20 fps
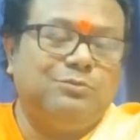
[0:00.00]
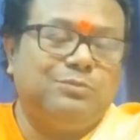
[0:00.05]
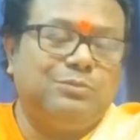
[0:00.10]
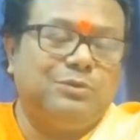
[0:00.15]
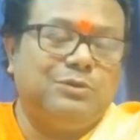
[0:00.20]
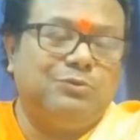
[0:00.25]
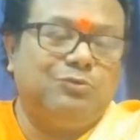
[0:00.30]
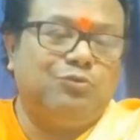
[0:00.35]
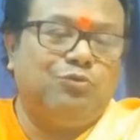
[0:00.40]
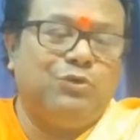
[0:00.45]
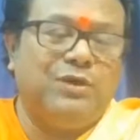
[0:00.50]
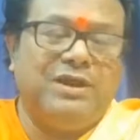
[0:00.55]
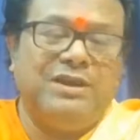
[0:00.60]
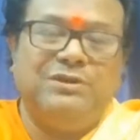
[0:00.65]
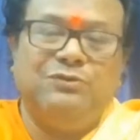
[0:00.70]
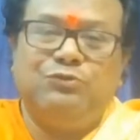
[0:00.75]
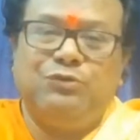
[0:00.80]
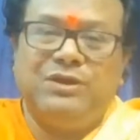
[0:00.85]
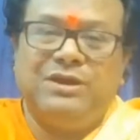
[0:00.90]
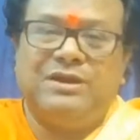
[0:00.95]
when
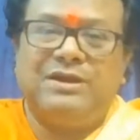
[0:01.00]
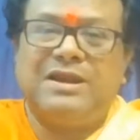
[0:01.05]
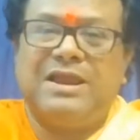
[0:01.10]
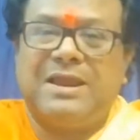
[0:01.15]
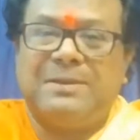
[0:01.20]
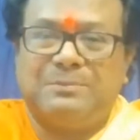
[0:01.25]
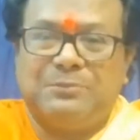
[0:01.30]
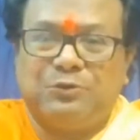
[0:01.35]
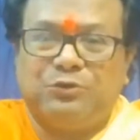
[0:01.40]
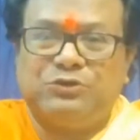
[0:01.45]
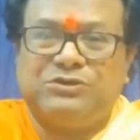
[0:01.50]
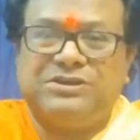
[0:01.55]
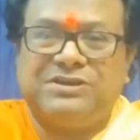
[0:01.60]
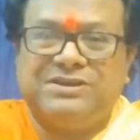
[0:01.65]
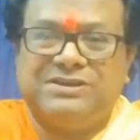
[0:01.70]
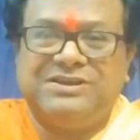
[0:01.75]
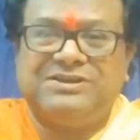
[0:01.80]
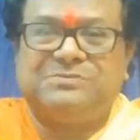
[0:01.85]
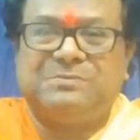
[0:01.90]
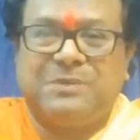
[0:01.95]
we are approaching
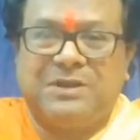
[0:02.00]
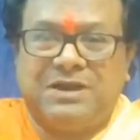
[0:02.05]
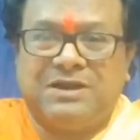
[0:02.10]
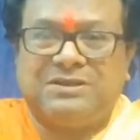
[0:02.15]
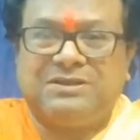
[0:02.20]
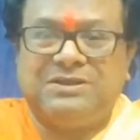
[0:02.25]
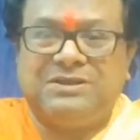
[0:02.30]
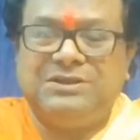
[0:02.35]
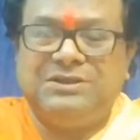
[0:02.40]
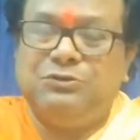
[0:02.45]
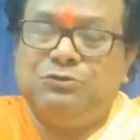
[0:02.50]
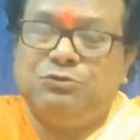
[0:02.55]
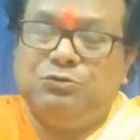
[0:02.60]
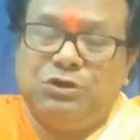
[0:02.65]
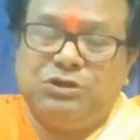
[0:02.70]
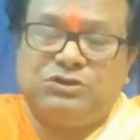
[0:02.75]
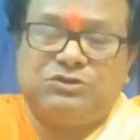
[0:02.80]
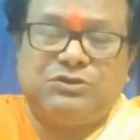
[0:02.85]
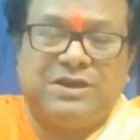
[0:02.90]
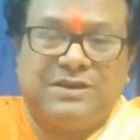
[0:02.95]
this path, you
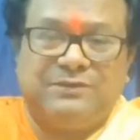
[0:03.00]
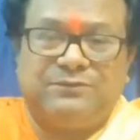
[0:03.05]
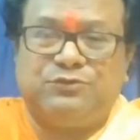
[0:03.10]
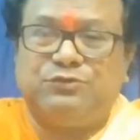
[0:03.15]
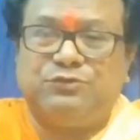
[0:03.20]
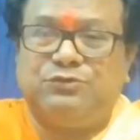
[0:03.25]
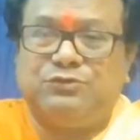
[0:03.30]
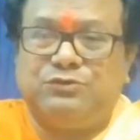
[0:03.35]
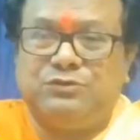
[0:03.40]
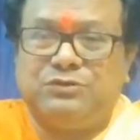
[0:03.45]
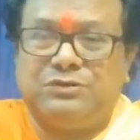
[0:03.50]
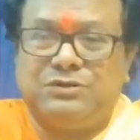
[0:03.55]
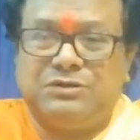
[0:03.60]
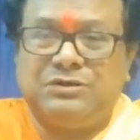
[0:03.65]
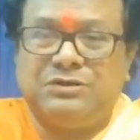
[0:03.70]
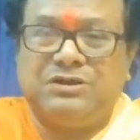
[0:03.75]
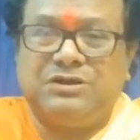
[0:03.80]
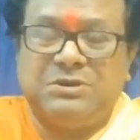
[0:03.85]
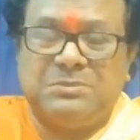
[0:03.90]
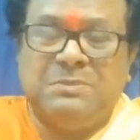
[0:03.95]
also have to
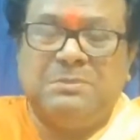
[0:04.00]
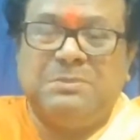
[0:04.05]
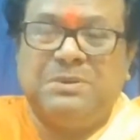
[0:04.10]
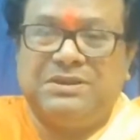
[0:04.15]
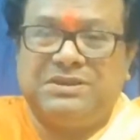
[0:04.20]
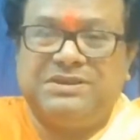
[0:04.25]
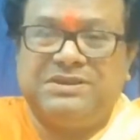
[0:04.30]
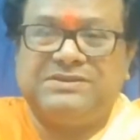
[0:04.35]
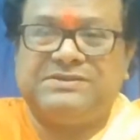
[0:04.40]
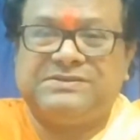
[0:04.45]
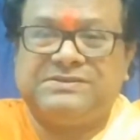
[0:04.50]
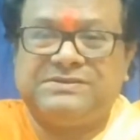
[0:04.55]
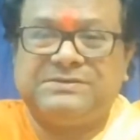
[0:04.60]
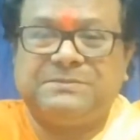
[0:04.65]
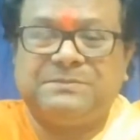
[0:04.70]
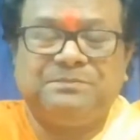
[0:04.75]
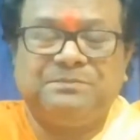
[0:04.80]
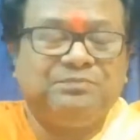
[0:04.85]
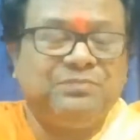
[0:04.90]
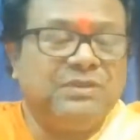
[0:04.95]
remember this.
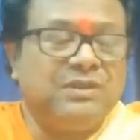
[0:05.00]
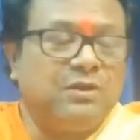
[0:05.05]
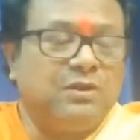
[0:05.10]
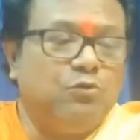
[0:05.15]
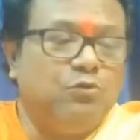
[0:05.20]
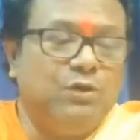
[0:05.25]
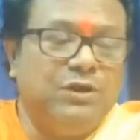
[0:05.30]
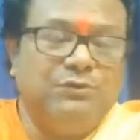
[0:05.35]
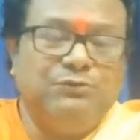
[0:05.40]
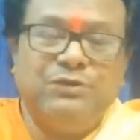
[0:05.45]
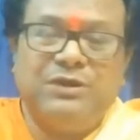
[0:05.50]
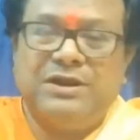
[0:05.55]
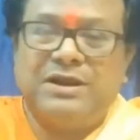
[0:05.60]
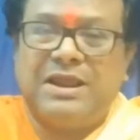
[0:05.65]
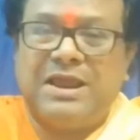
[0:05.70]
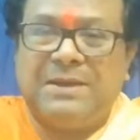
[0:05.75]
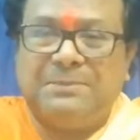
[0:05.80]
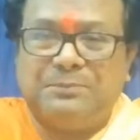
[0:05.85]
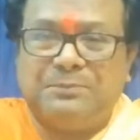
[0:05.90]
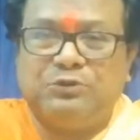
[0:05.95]
When we are
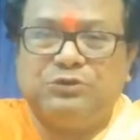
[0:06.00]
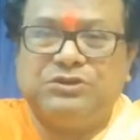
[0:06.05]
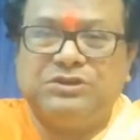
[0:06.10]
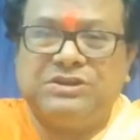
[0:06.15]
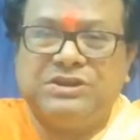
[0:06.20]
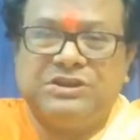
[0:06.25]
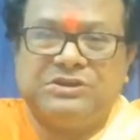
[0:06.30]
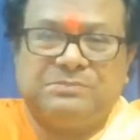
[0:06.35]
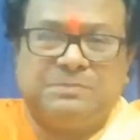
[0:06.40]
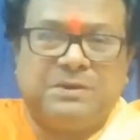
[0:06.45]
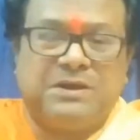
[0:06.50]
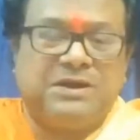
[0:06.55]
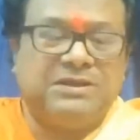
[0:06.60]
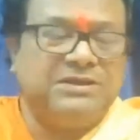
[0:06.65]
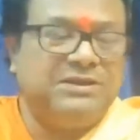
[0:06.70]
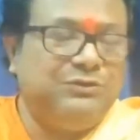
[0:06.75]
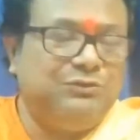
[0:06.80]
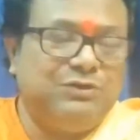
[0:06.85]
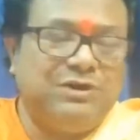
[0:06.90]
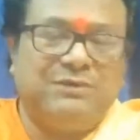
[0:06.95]
approaching this path,
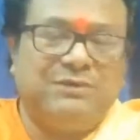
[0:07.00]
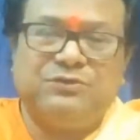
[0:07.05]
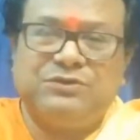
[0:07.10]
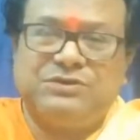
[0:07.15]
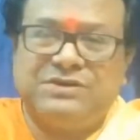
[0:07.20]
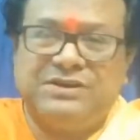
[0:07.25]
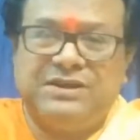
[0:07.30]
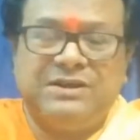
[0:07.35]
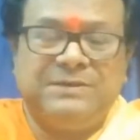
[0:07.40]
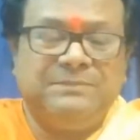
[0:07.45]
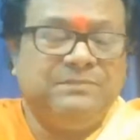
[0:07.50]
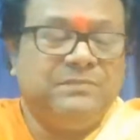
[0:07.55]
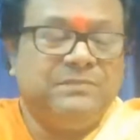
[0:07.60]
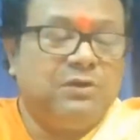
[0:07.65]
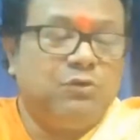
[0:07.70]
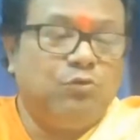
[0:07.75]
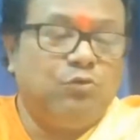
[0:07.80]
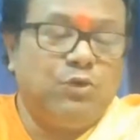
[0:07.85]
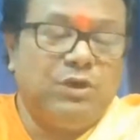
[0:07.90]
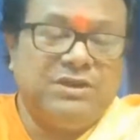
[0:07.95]
you have to see
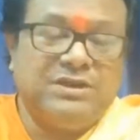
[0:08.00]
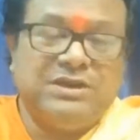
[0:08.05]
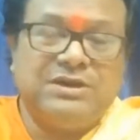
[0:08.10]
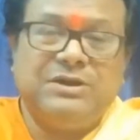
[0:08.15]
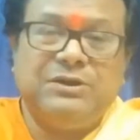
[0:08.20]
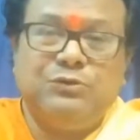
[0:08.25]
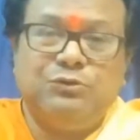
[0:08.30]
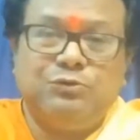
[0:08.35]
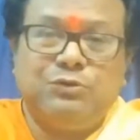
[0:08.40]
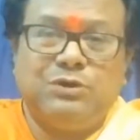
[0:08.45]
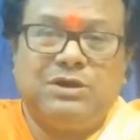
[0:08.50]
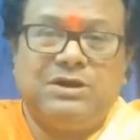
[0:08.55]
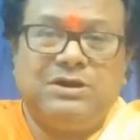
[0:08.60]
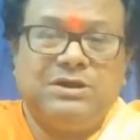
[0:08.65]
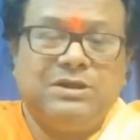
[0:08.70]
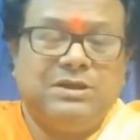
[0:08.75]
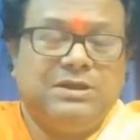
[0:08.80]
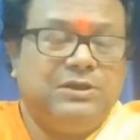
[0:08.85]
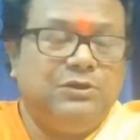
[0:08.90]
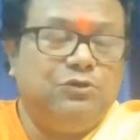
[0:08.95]
whether you are
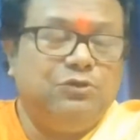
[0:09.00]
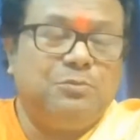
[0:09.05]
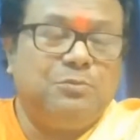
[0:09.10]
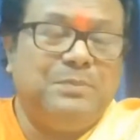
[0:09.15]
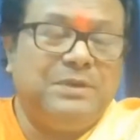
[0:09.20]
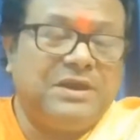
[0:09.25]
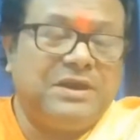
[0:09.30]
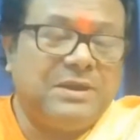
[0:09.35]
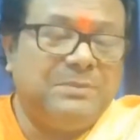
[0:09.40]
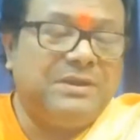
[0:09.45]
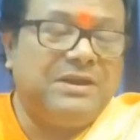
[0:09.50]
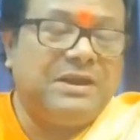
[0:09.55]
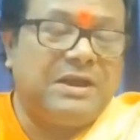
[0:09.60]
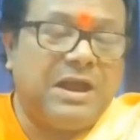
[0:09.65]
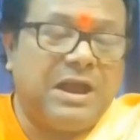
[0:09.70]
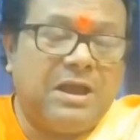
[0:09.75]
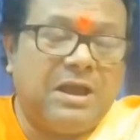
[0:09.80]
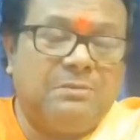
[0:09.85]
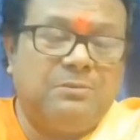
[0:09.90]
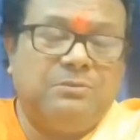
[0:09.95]
becoming
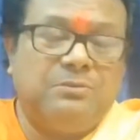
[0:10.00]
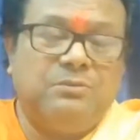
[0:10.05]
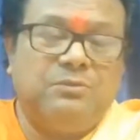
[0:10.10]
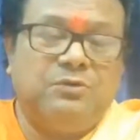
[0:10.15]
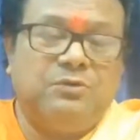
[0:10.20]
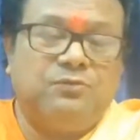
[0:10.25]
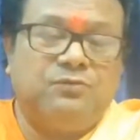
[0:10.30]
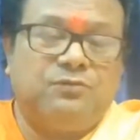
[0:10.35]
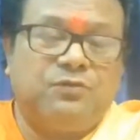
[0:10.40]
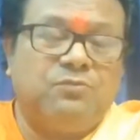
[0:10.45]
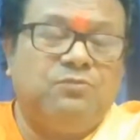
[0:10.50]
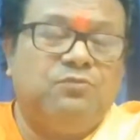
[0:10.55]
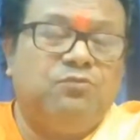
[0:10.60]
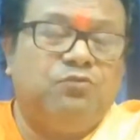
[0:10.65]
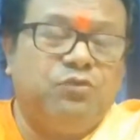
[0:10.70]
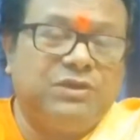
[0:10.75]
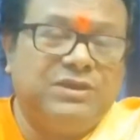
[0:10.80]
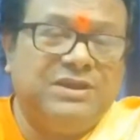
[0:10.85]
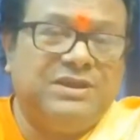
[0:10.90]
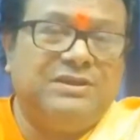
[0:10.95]
calm from
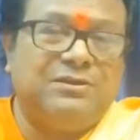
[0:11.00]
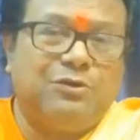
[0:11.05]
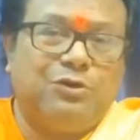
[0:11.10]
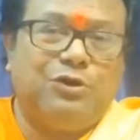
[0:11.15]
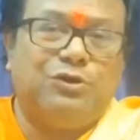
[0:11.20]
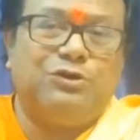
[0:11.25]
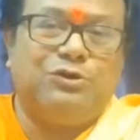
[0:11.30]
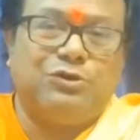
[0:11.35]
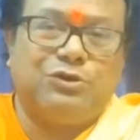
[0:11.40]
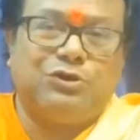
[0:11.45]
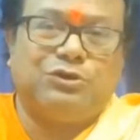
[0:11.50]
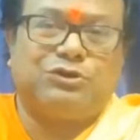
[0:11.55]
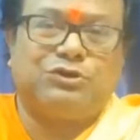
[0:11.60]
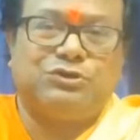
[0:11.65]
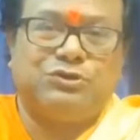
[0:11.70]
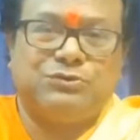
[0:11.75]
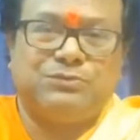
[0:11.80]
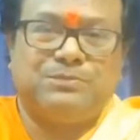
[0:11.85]
within or not.